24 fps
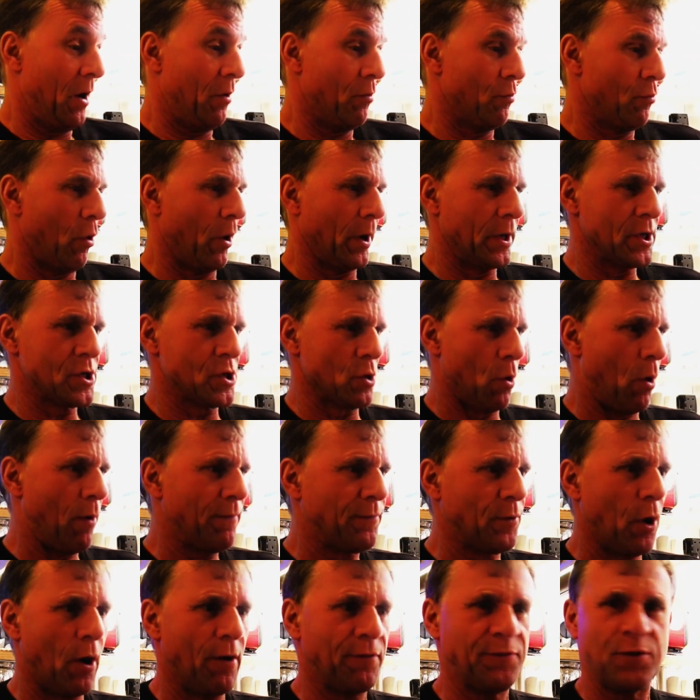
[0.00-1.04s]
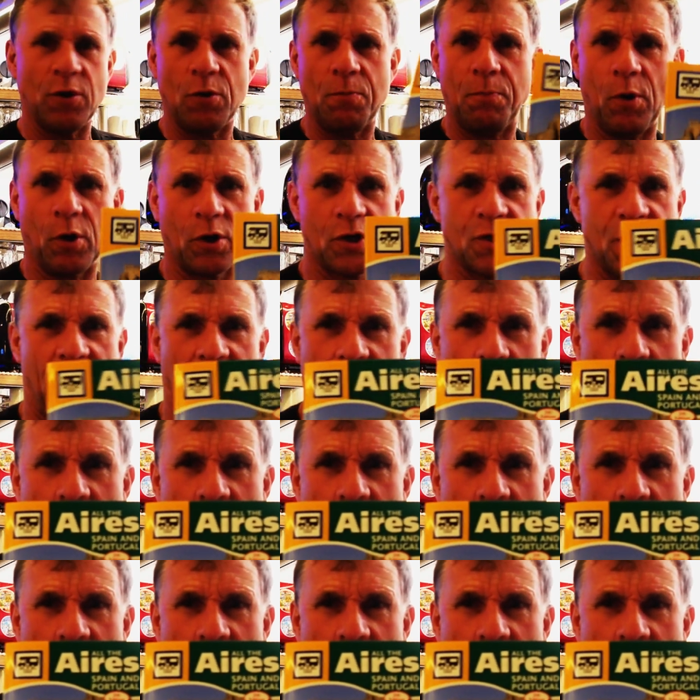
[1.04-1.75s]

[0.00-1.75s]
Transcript: right, so I've got a few books out